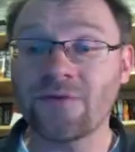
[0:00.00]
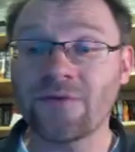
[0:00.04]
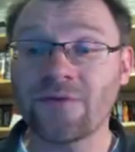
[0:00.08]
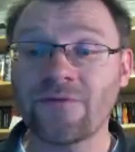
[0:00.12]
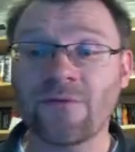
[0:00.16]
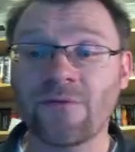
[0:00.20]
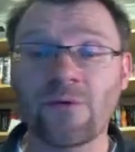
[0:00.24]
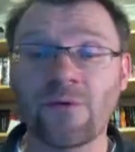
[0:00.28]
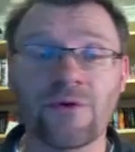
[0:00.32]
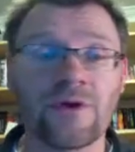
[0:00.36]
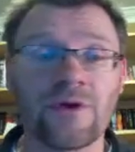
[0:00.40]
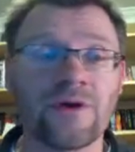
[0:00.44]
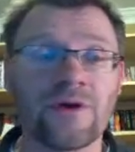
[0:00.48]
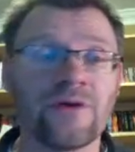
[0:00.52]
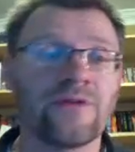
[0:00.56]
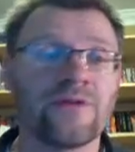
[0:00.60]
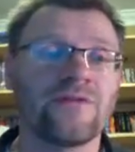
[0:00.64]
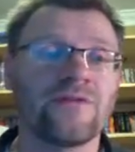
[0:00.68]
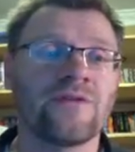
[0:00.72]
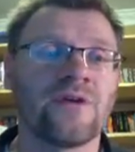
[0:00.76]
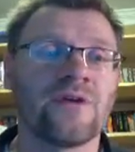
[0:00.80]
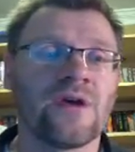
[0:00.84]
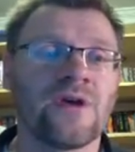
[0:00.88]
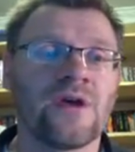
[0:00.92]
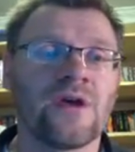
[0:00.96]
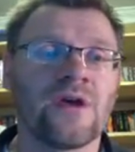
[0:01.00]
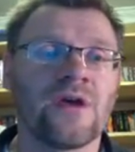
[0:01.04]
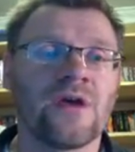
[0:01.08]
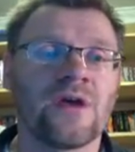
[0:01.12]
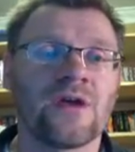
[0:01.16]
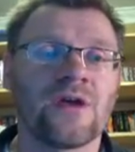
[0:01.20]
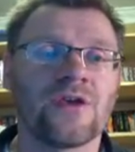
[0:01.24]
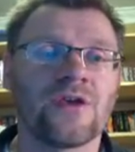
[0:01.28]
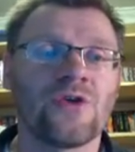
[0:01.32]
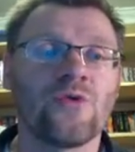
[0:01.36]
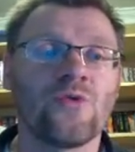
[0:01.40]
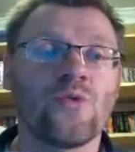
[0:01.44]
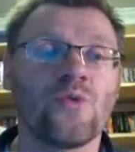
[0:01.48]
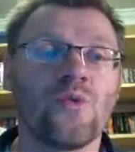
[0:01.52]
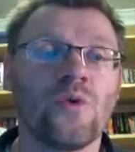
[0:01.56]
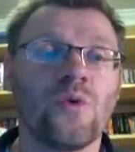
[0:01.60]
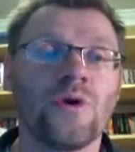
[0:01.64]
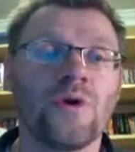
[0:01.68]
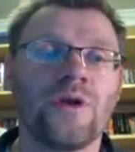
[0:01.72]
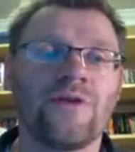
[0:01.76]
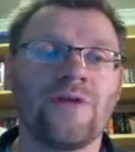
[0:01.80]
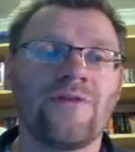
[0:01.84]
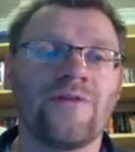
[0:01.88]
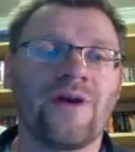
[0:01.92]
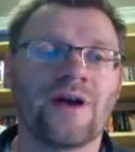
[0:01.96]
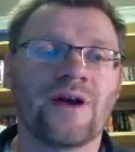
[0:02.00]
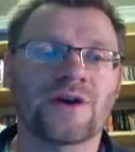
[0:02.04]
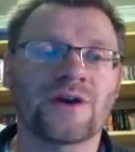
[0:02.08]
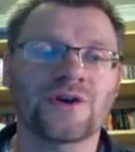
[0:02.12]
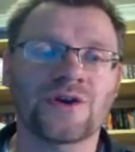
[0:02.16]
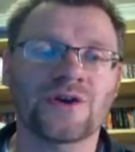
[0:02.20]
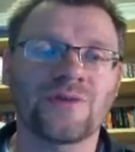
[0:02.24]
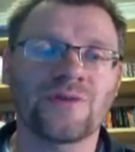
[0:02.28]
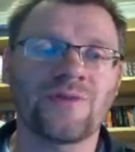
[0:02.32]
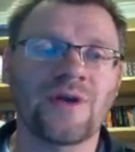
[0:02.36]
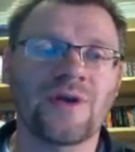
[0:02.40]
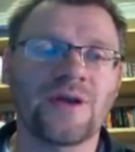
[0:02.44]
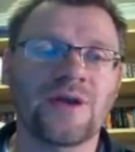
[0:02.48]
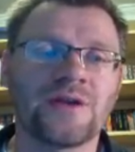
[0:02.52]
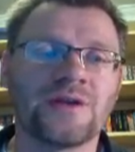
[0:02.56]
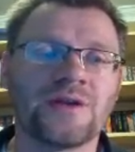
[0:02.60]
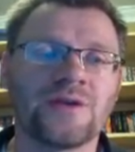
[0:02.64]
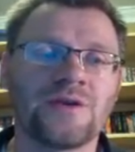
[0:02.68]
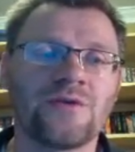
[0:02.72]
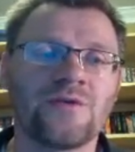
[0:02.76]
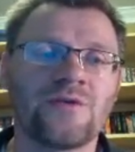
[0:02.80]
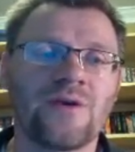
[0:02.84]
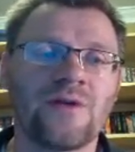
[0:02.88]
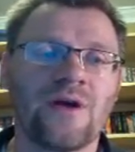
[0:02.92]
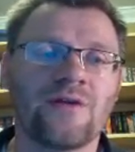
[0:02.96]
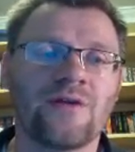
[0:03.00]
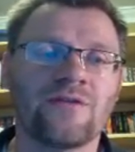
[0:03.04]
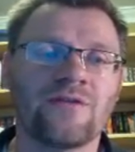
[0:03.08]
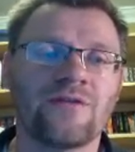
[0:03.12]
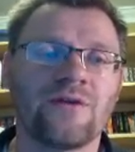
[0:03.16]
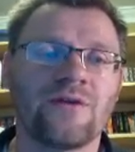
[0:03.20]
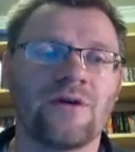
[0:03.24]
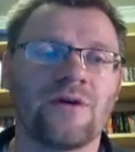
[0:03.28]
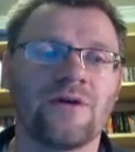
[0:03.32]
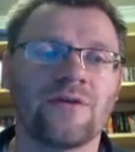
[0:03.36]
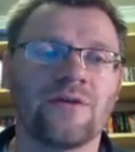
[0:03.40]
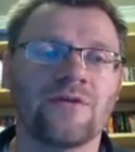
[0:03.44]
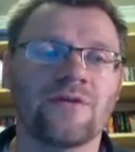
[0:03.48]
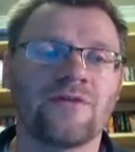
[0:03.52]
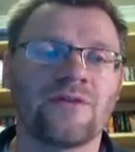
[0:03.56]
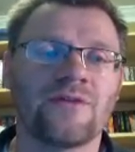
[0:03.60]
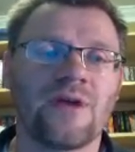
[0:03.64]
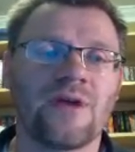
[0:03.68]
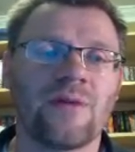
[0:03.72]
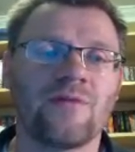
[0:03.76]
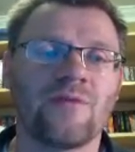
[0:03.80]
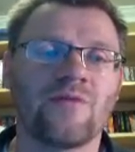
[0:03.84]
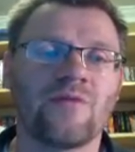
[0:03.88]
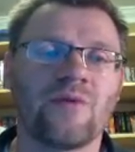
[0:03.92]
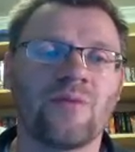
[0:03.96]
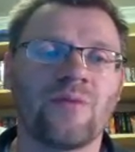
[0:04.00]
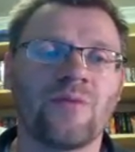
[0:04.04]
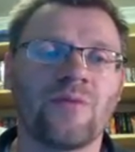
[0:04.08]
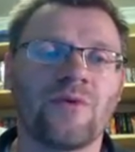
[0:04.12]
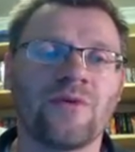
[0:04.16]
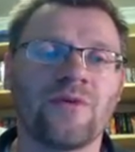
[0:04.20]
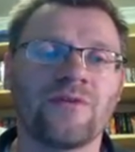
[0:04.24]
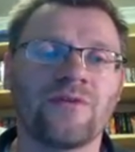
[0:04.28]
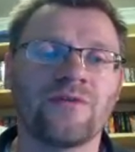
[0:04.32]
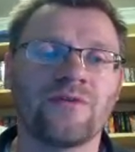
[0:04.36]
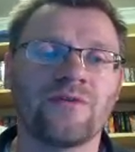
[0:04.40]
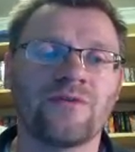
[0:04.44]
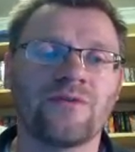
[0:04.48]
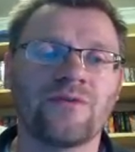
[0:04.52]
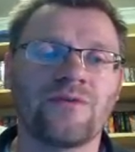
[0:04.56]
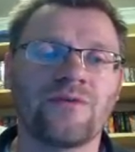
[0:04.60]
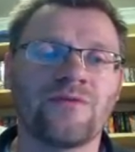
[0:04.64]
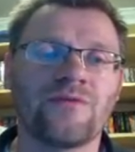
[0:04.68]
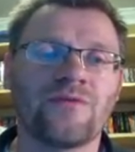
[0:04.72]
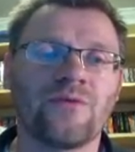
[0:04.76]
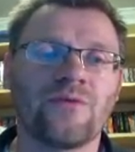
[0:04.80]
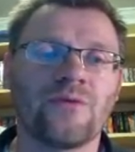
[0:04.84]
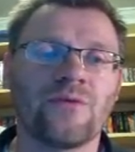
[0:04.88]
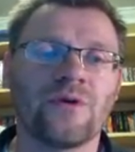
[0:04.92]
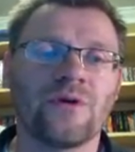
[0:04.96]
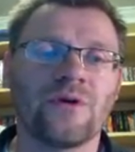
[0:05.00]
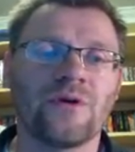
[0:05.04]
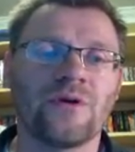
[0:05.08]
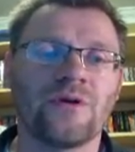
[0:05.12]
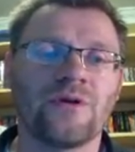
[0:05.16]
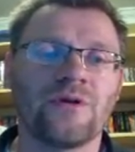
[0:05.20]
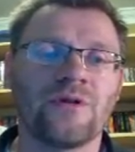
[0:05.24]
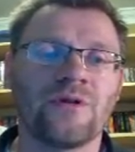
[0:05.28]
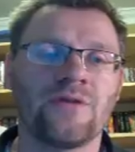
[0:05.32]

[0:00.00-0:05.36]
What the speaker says: 4 years, you would have actually made $2,000 times 1.034,